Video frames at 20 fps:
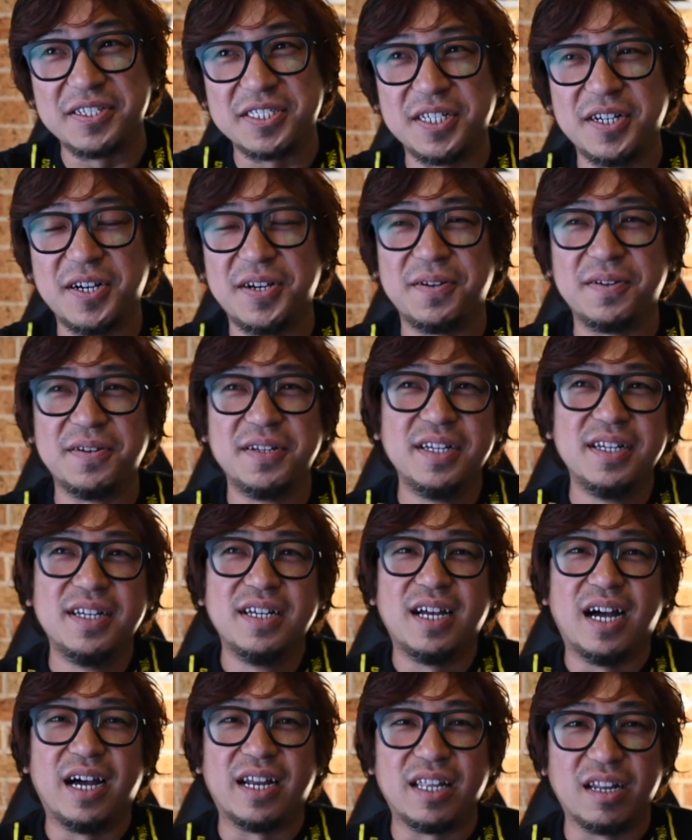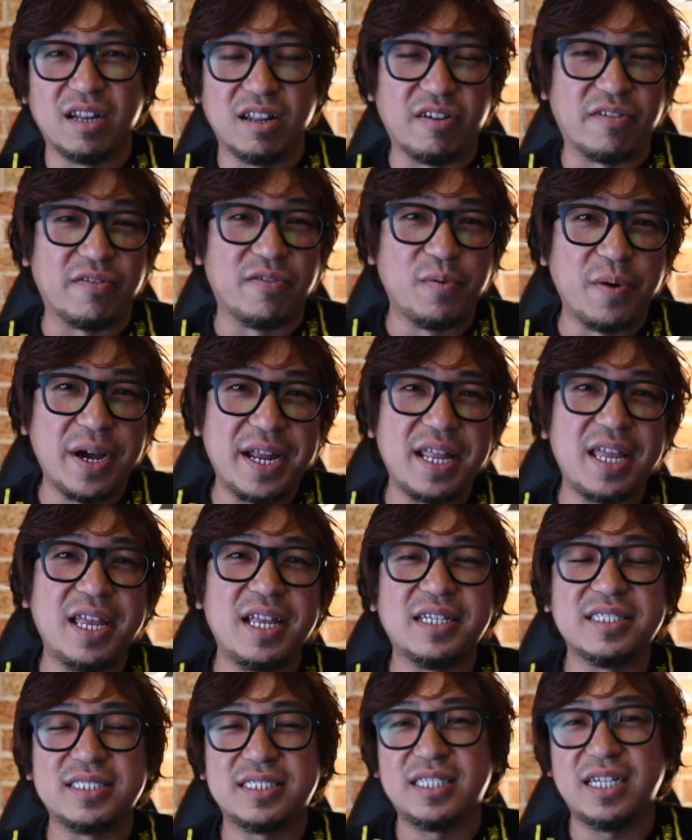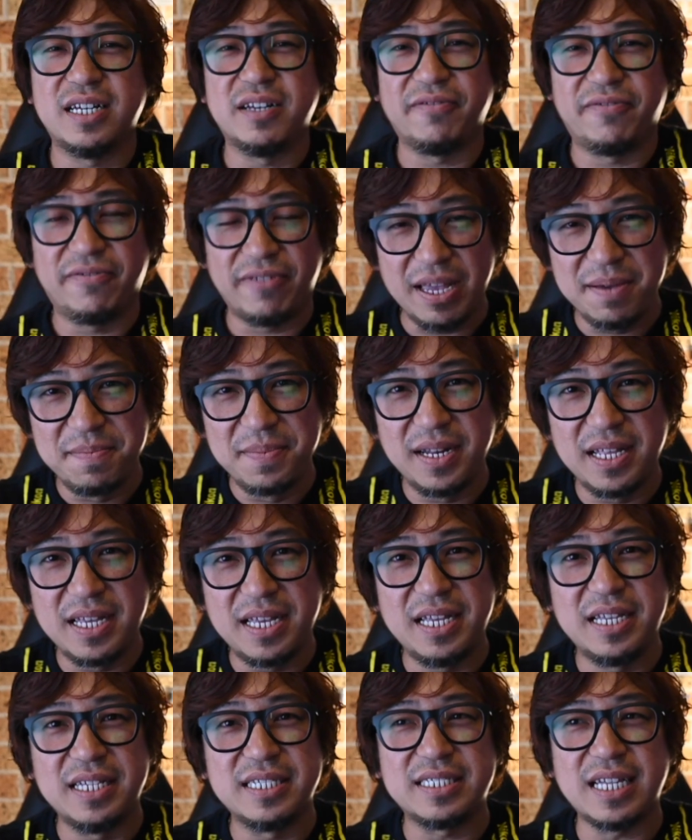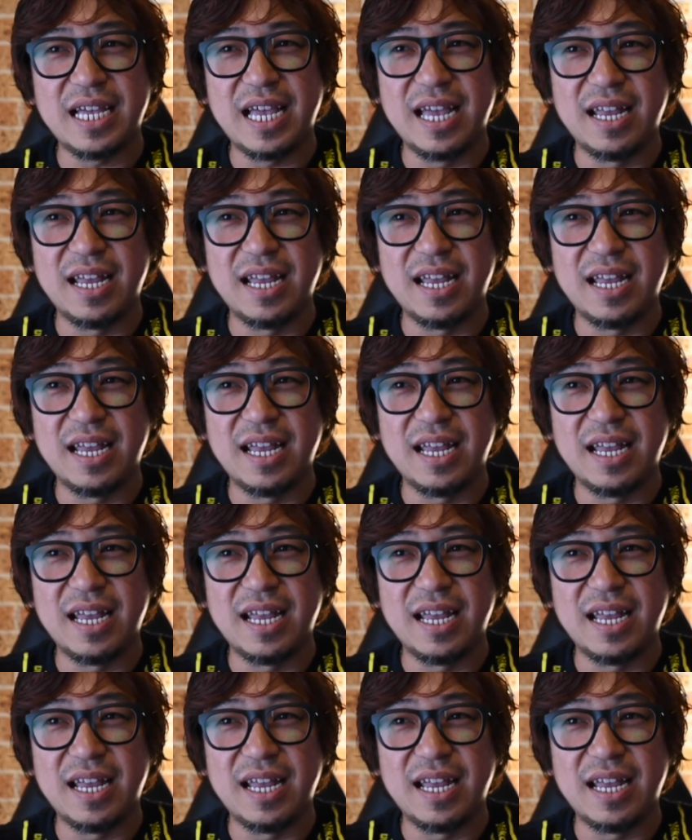so I did a lot of weddings, families,